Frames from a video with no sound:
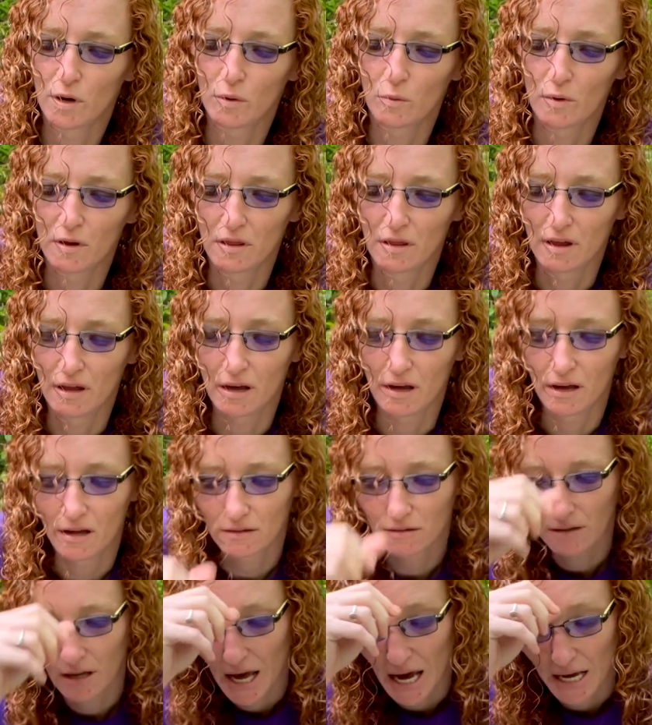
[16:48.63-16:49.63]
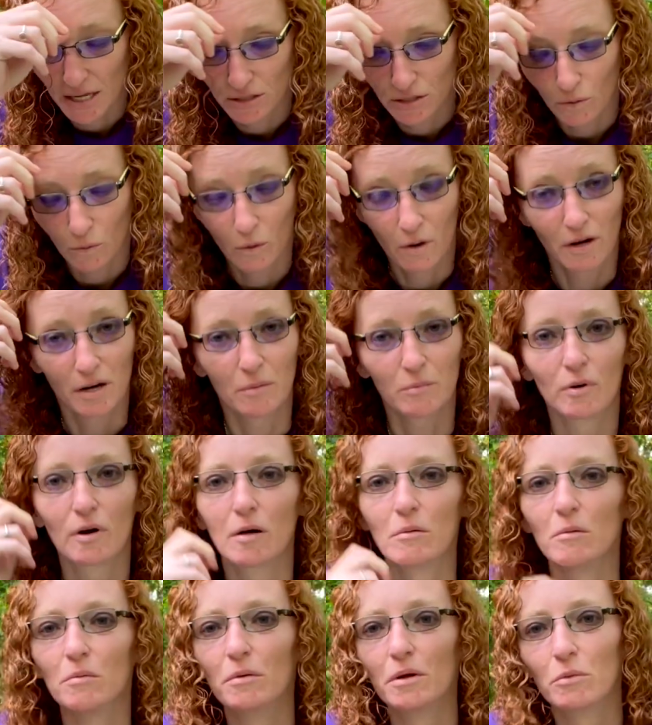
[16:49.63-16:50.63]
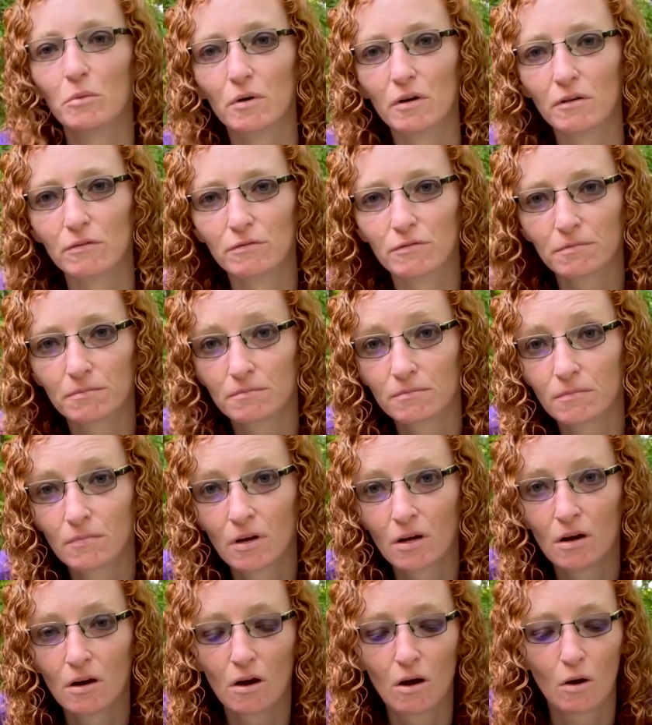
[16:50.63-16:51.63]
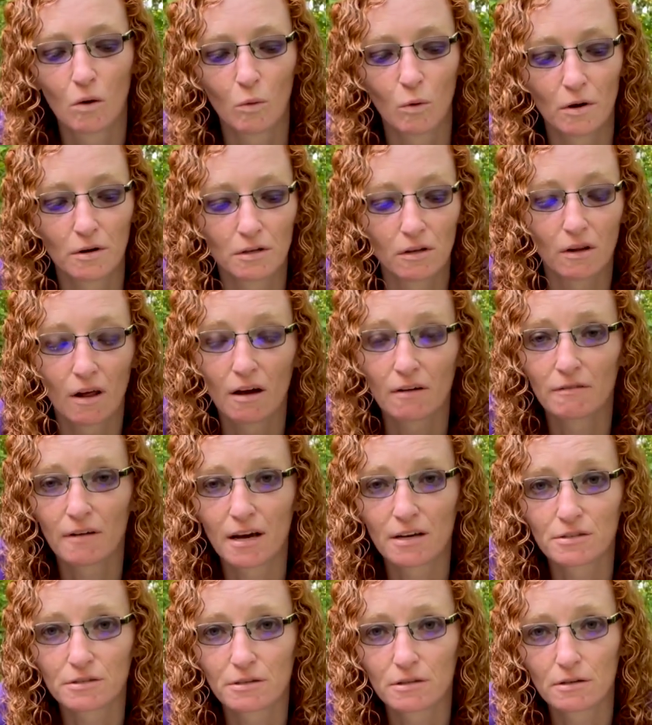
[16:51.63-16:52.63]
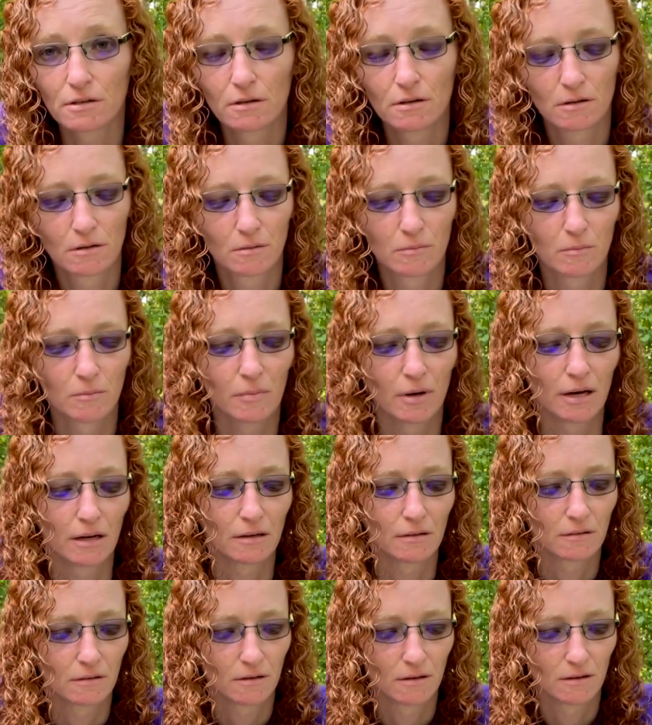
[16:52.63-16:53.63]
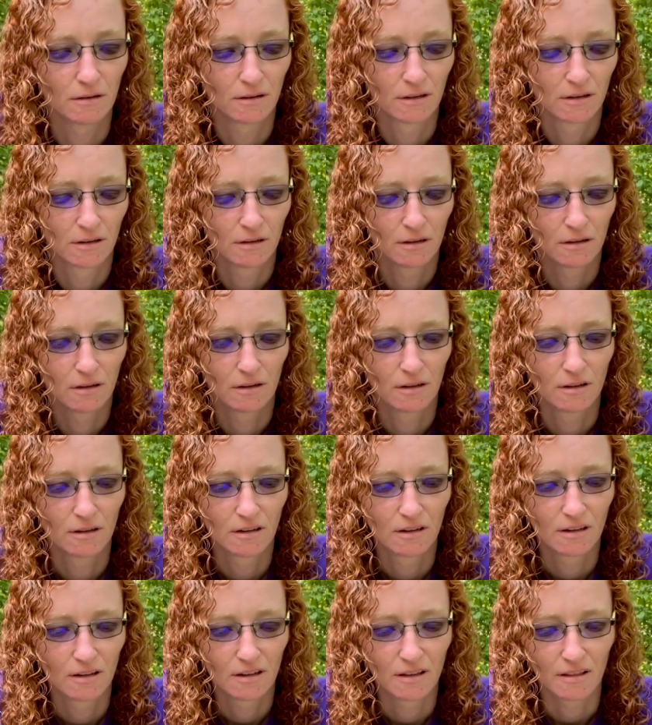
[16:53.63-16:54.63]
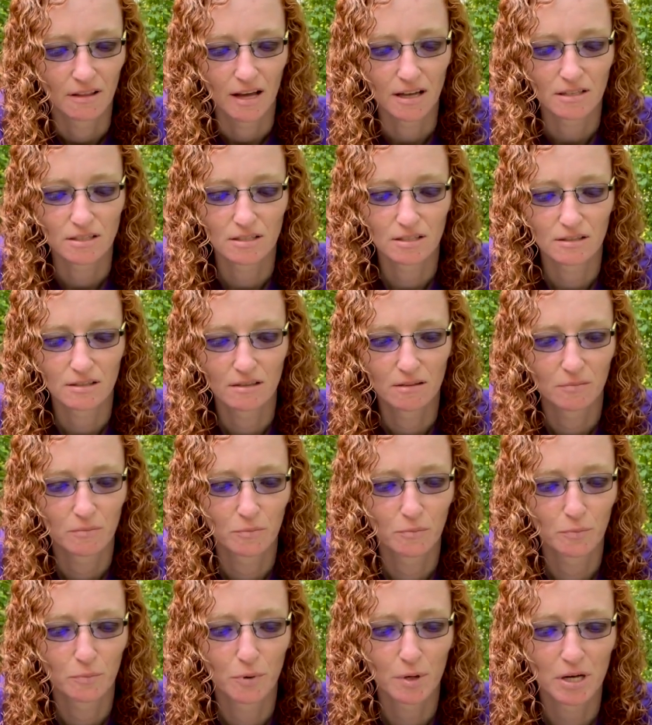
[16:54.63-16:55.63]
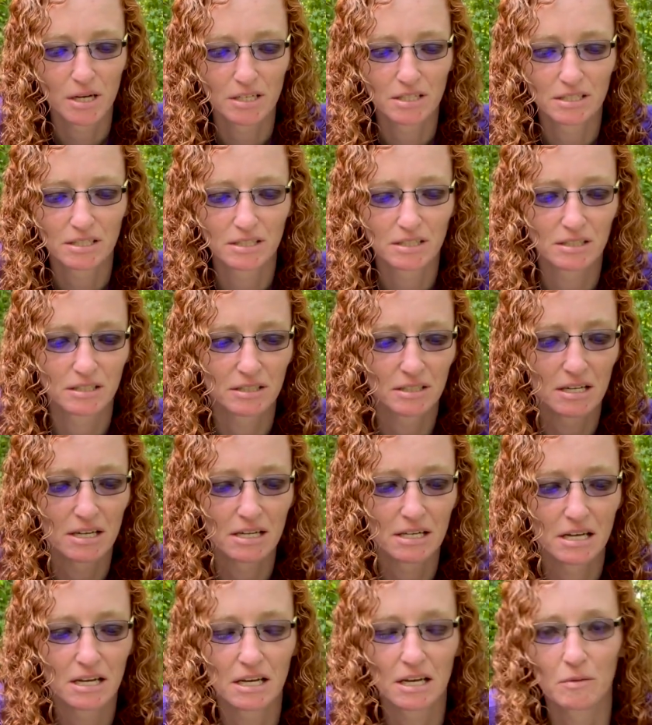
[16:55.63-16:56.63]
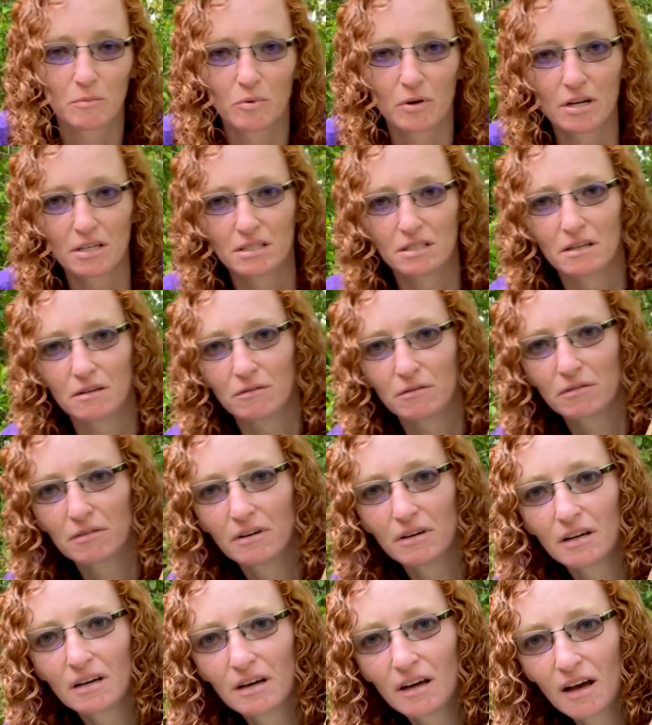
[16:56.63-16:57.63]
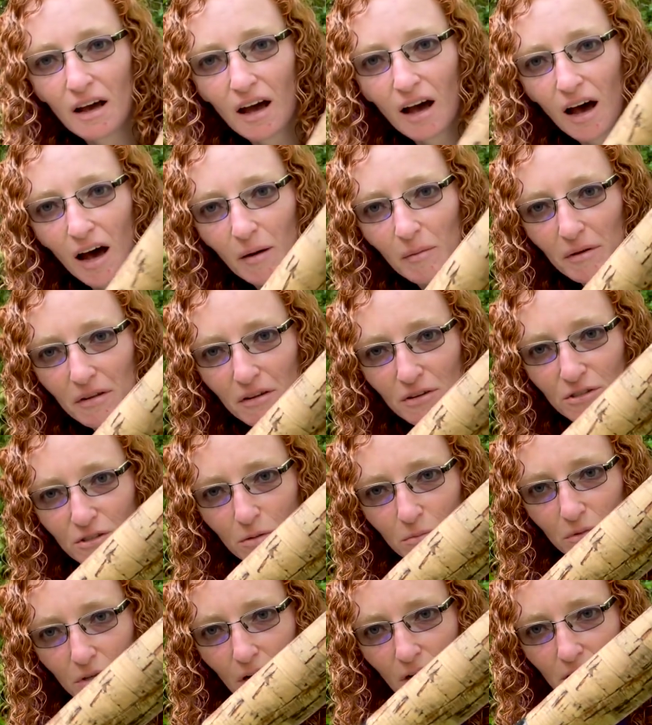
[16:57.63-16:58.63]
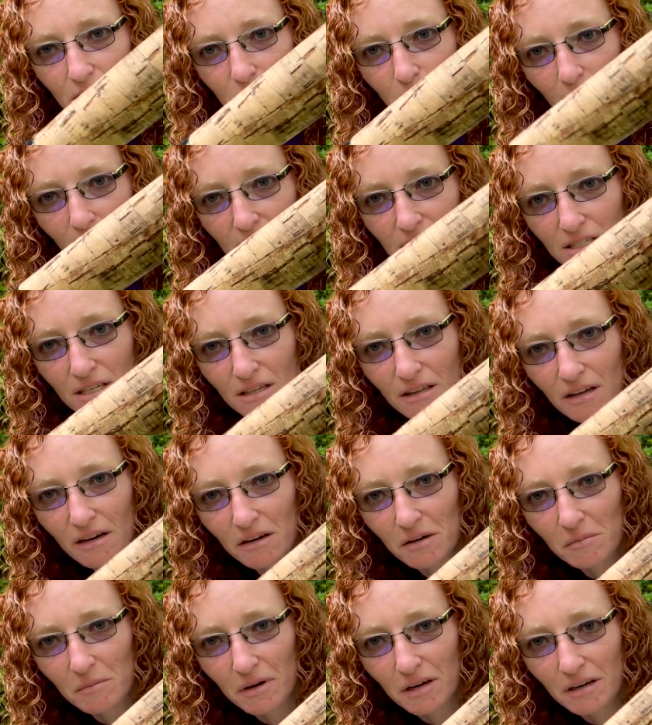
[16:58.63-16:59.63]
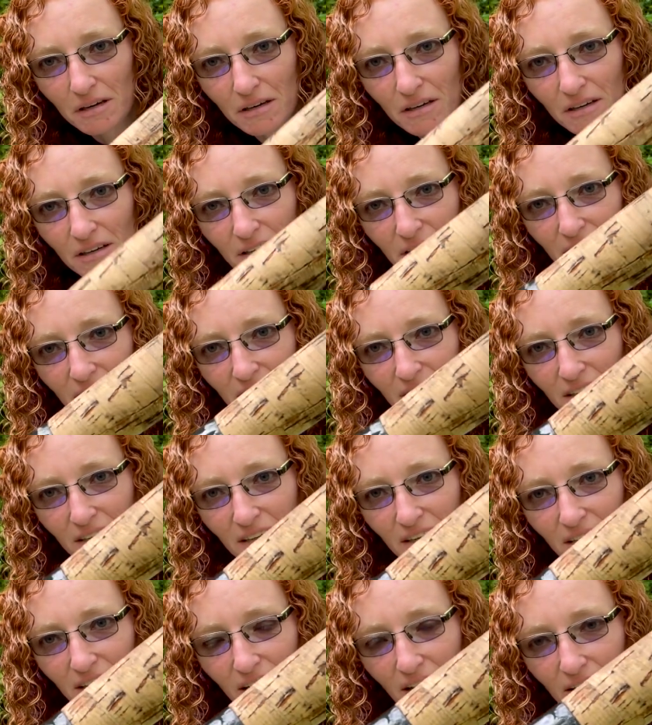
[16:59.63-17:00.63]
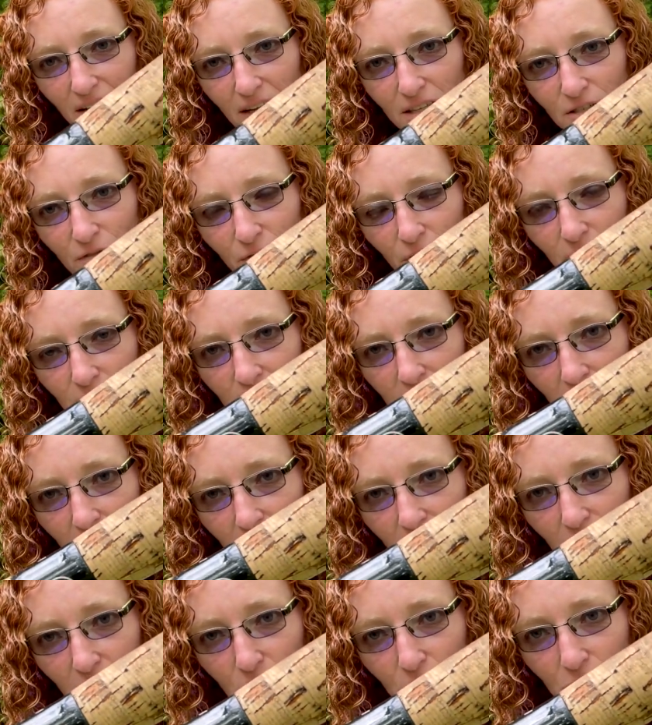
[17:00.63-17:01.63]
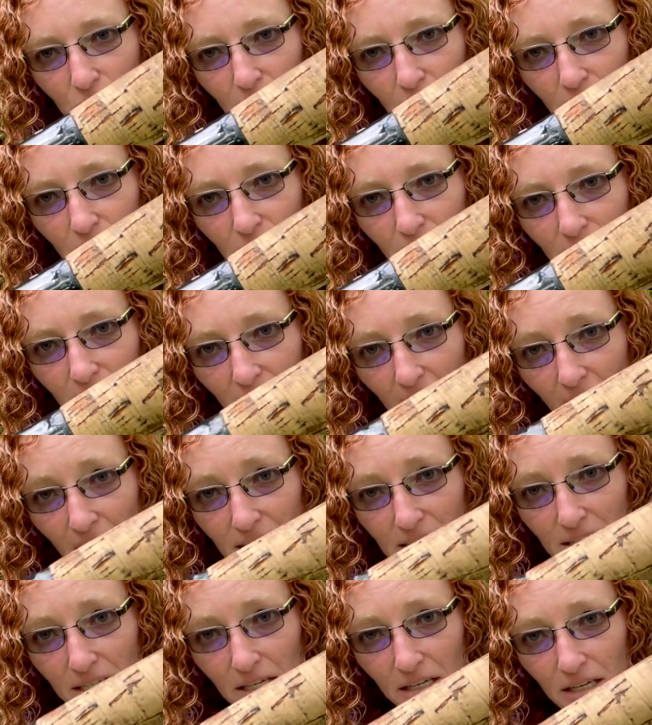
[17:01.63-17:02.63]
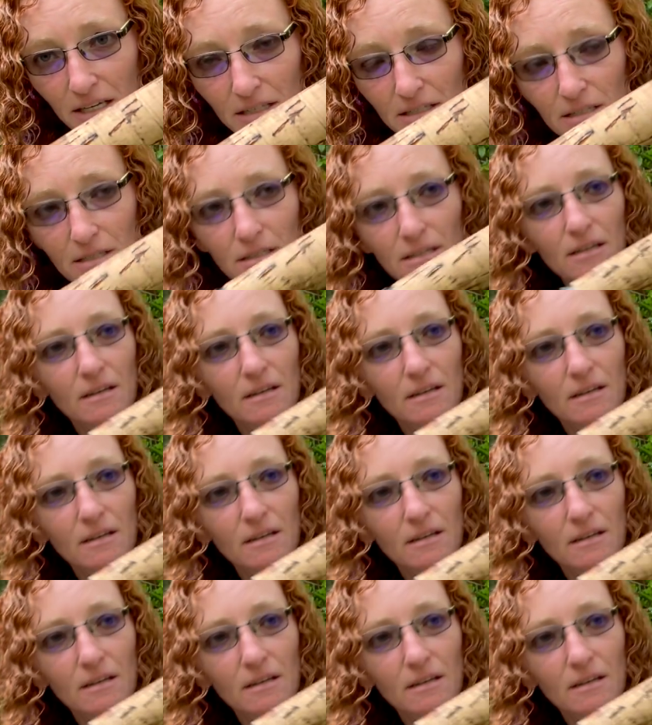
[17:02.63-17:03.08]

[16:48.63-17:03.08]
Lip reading: with the 8-to-1, it probably would have worked a lot faster, but that's pretty stinking impressive. I mean, there's some dark spots in there, but that's 15 years of nastiness.